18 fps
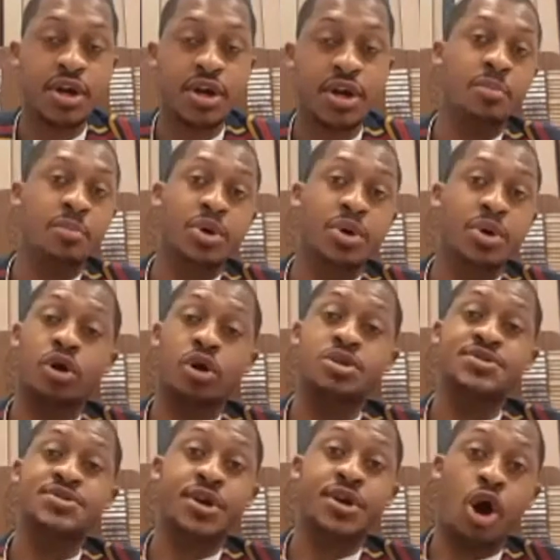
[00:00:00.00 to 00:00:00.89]
because
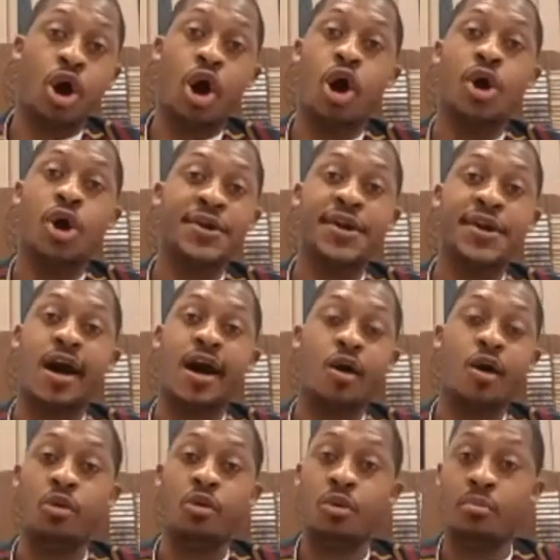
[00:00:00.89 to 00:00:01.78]
there are now
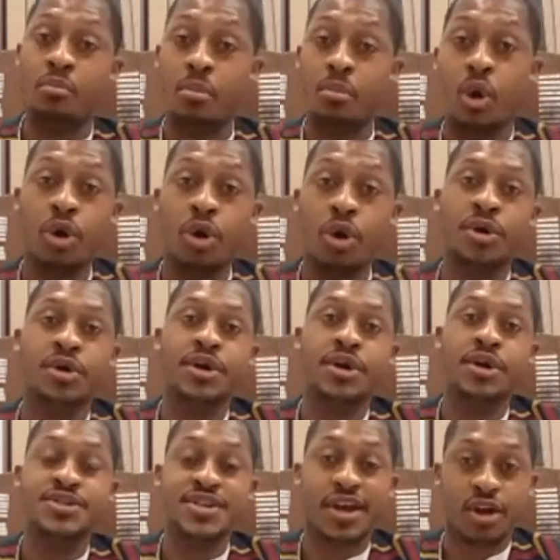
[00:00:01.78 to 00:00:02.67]
more
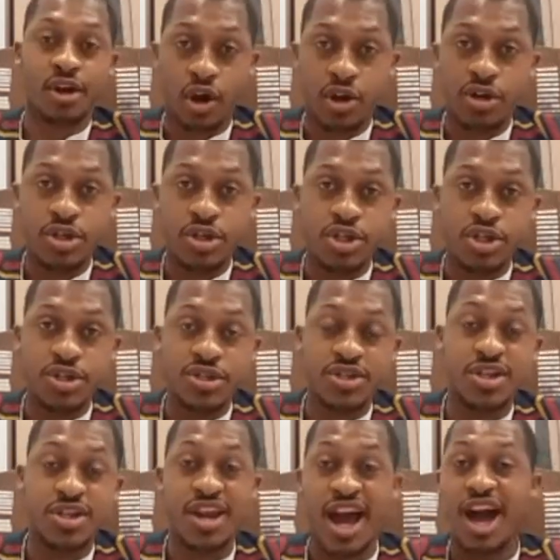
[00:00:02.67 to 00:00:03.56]
psychologists that
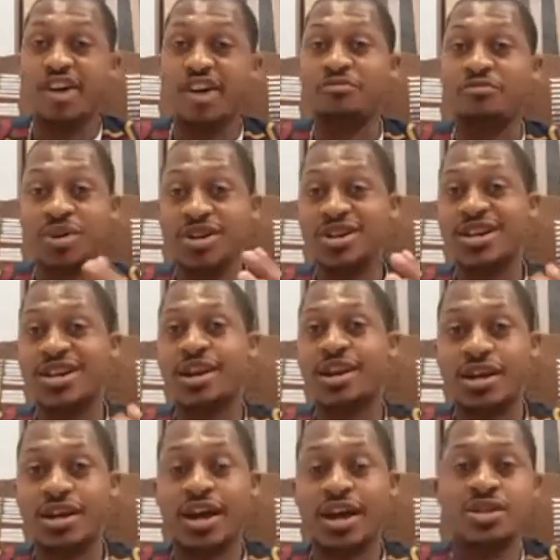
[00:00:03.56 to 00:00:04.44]
have been
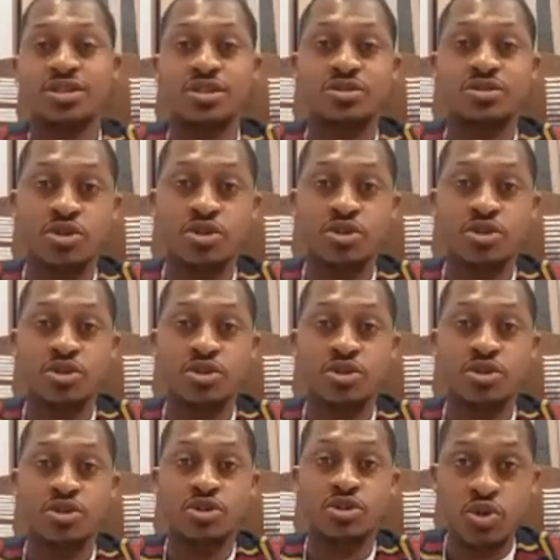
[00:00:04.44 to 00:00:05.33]
delegated the
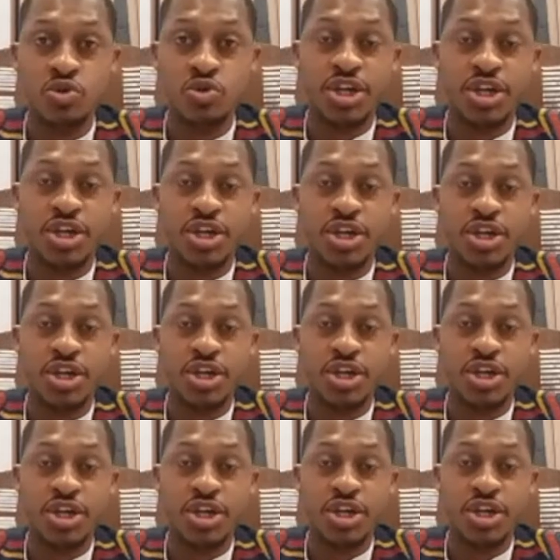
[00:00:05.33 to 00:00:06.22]
duty
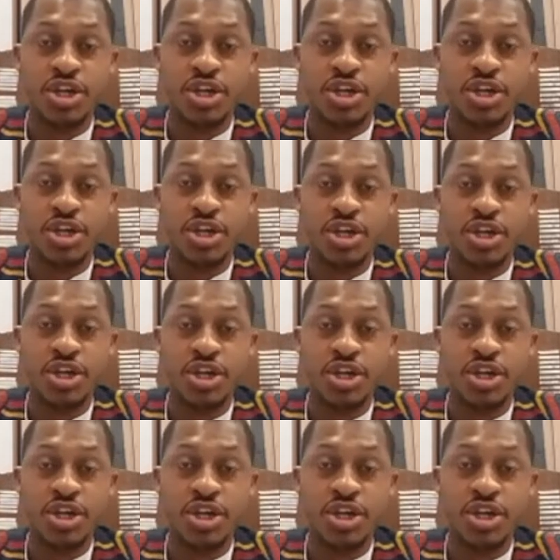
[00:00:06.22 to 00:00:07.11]
of
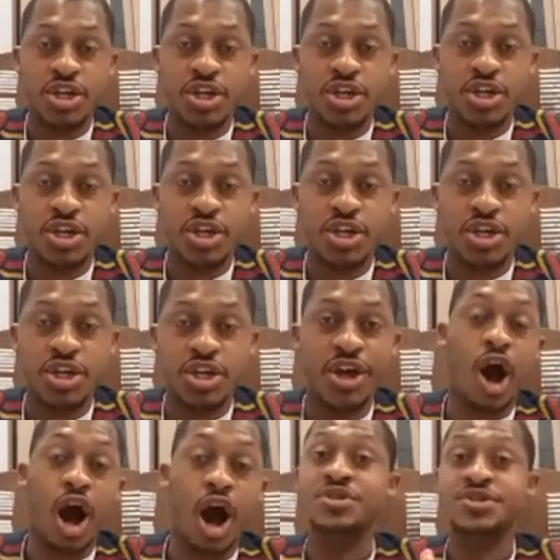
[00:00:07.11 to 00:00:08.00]
assisting students.
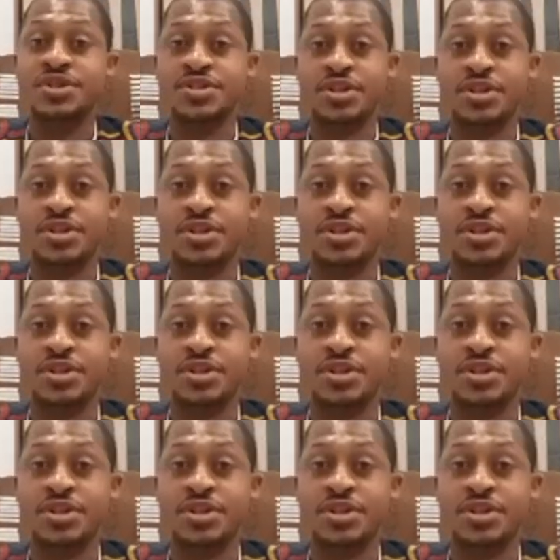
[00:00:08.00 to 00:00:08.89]
This was made
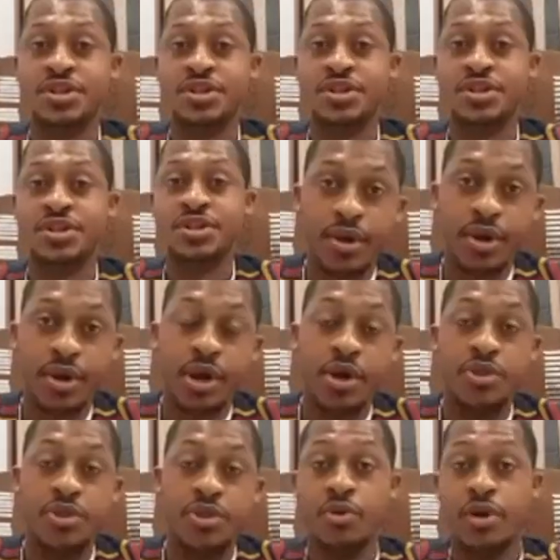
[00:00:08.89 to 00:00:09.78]
possible
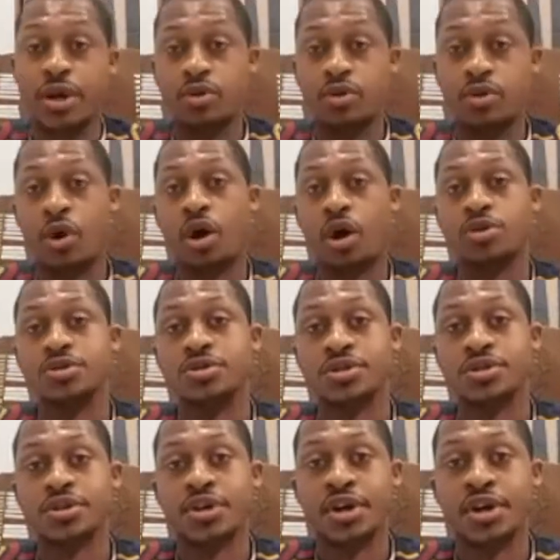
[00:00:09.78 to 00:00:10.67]
through a
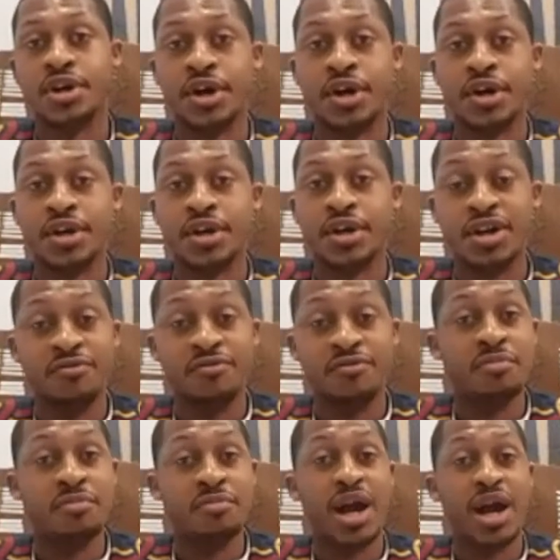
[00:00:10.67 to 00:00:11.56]
grant
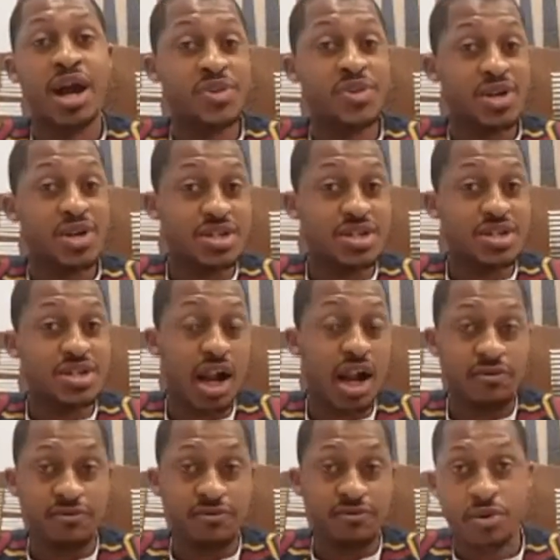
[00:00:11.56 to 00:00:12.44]
given by the
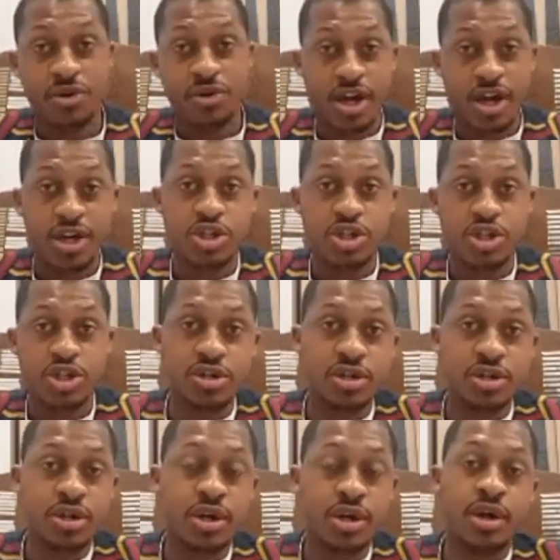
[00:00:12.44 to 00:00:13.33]
Dell Foundation,
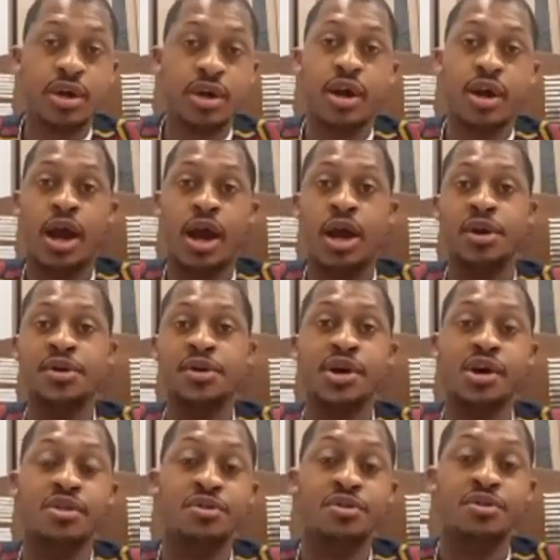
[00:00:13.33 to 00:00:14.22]
and
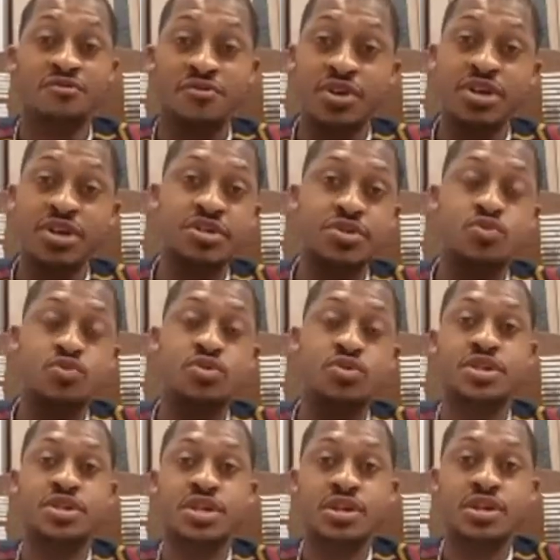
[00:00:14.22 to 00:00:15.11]
the fees
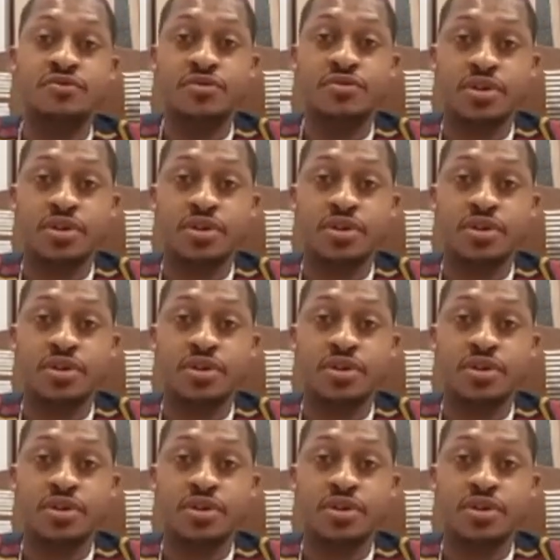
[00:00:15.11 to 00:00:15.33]
received